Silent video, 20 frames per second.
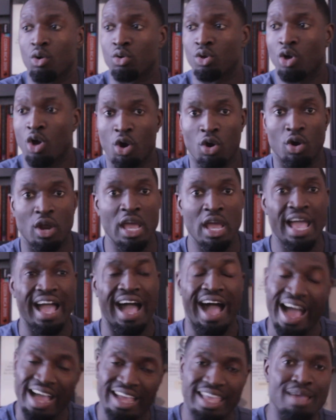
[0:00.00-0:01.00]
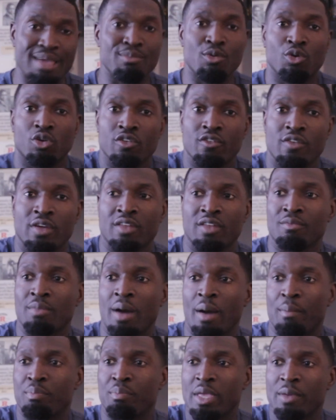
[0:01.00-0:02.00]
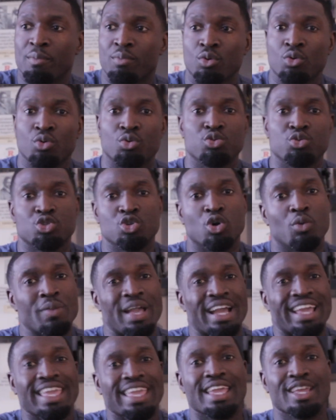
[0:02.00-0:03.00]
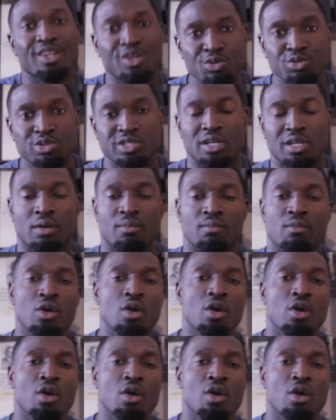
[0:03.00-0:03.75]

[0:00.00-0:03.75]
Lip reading: hard. I get motivated by people who told me I can't do something,